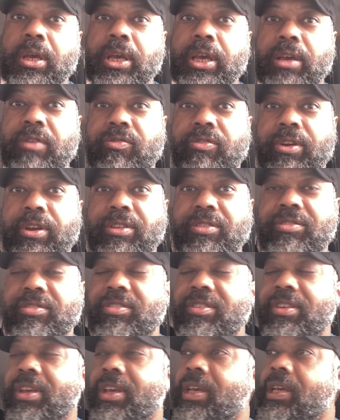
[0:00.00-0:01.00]
Hey
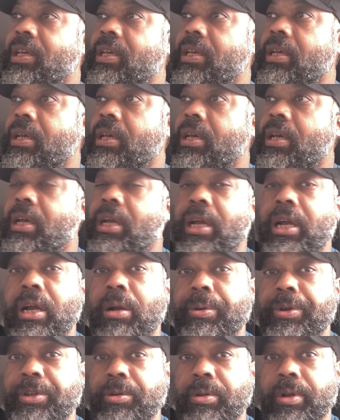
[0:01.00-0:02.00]
friends, how are
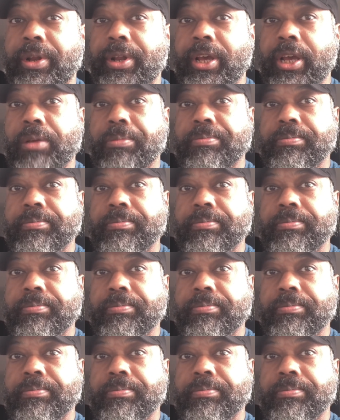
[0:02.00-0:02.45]
we doing today?